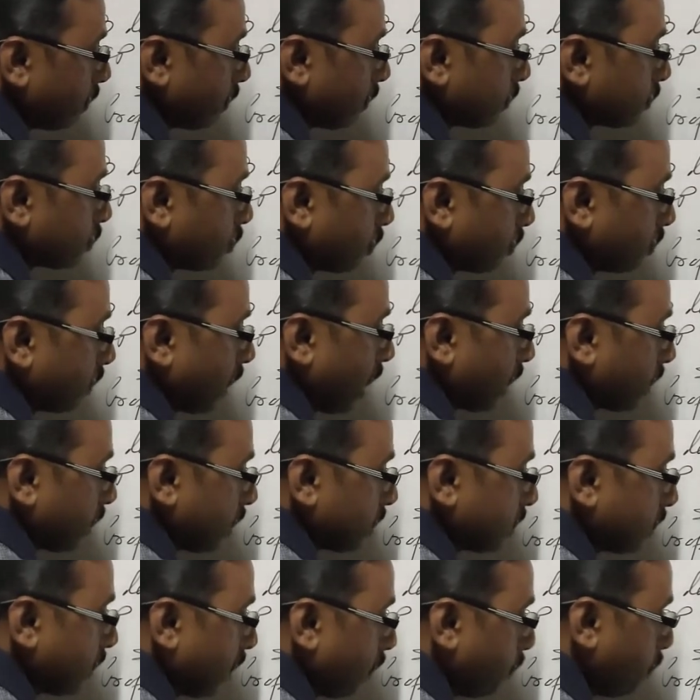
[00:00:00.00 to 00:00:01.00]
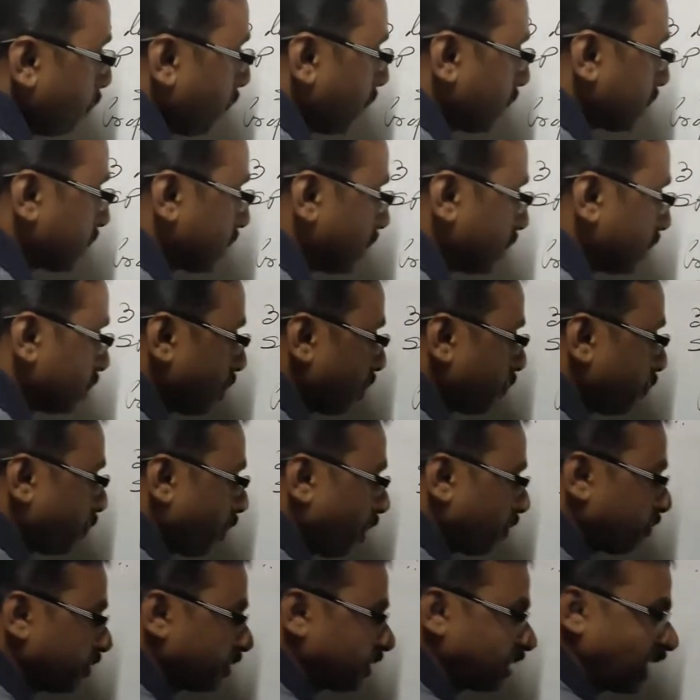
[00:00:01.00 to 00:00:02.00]
So that is the percentage of
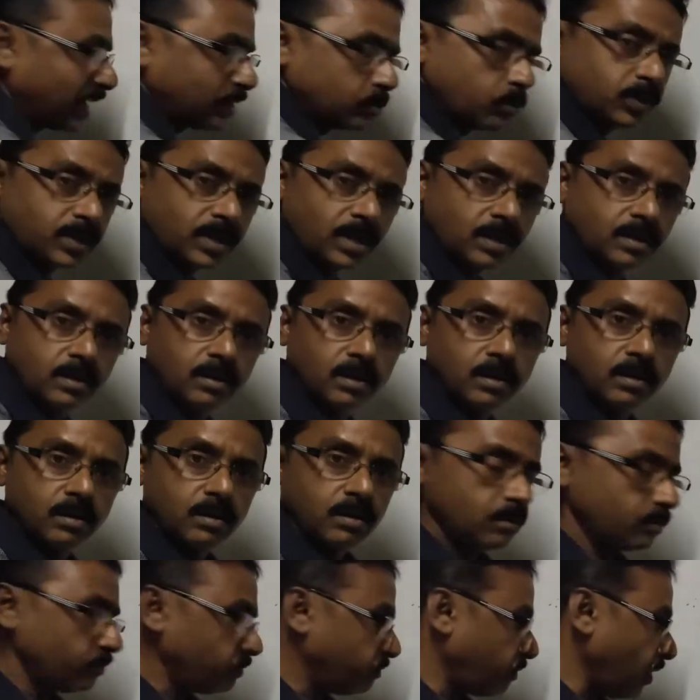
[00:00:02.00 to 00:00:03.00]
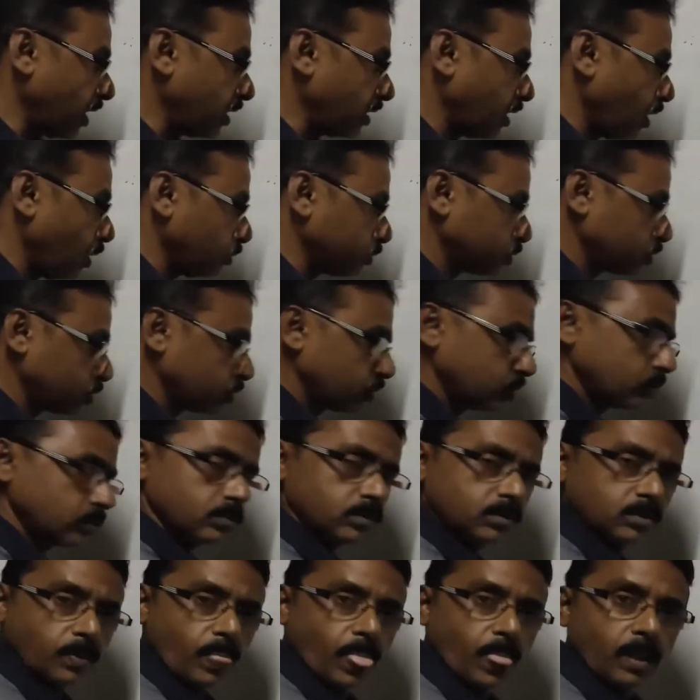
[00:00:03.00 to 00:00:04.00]
profit that we can find out.
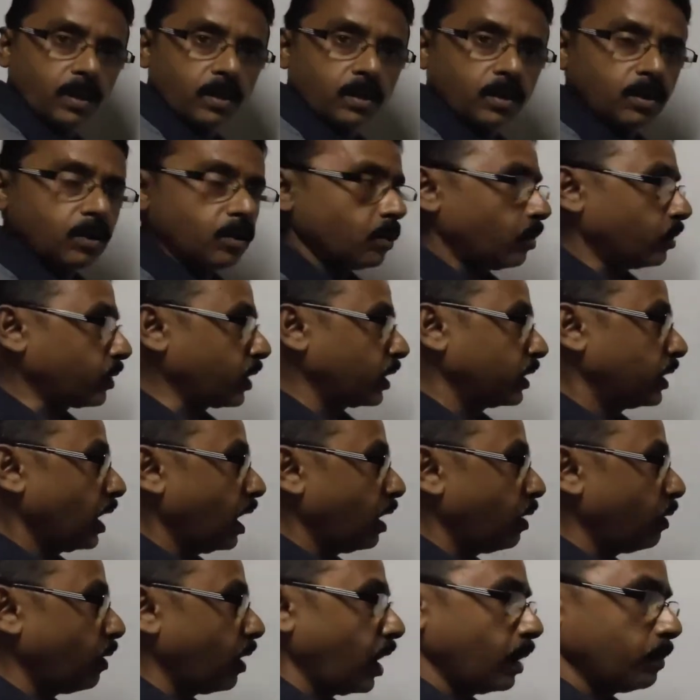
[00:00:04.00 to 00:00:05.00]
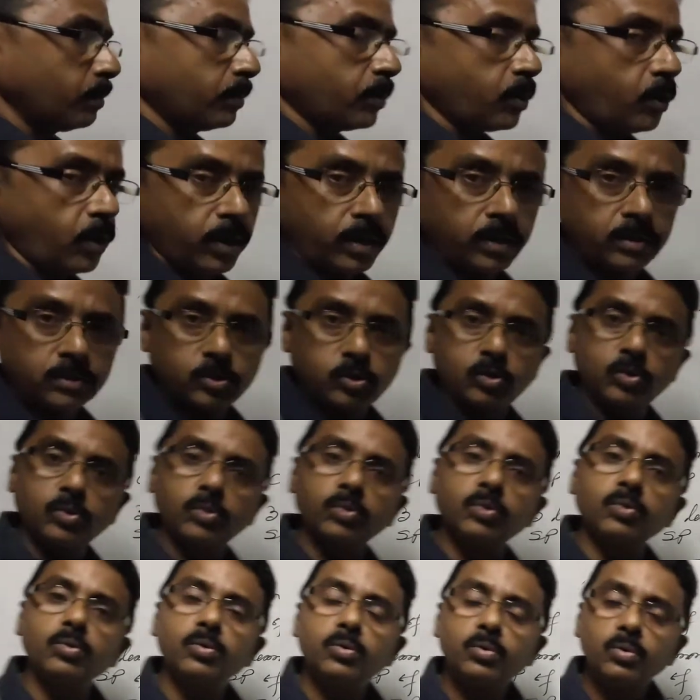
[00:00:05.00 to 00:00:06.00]
Okay, now I am going
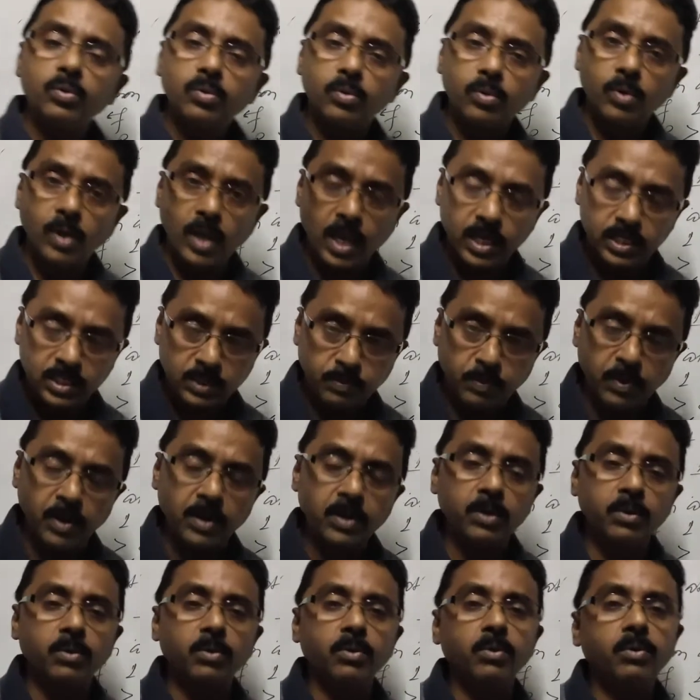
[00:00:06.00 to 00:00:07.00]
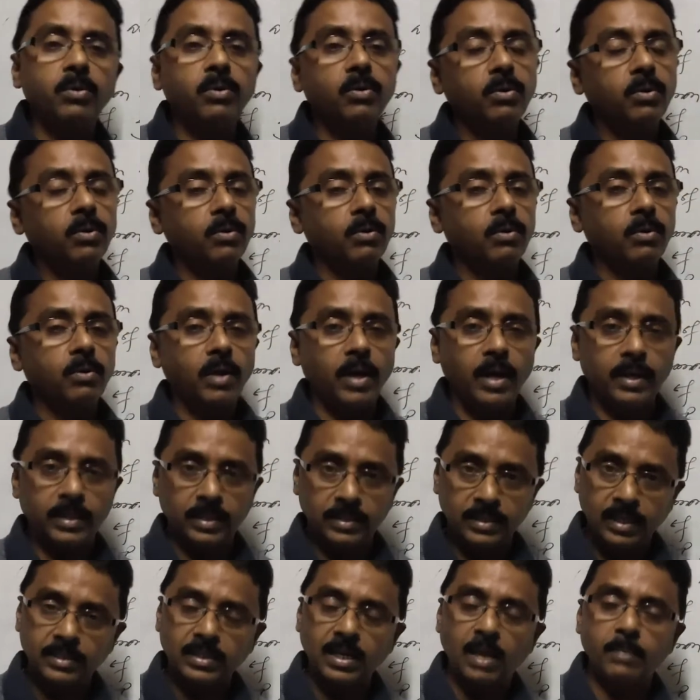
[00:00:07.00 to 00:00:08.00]
to explain you
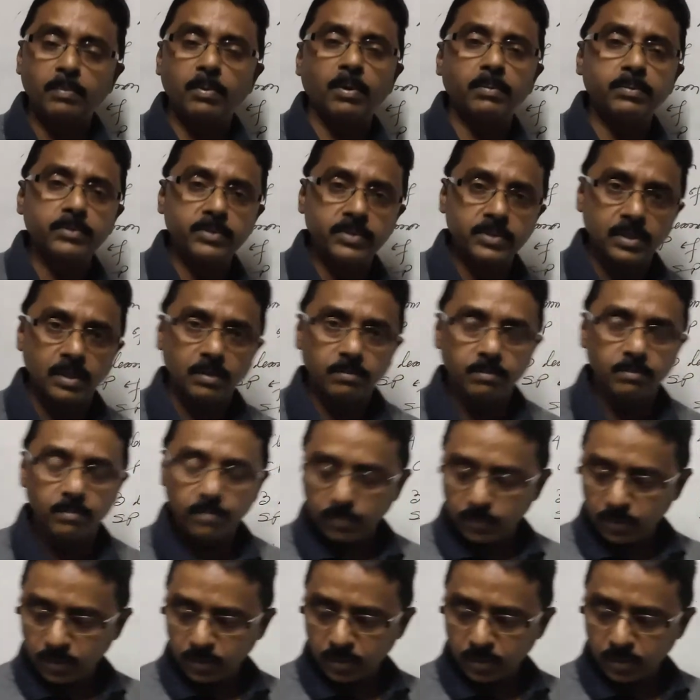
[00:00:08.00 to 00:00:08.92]
another type of sum.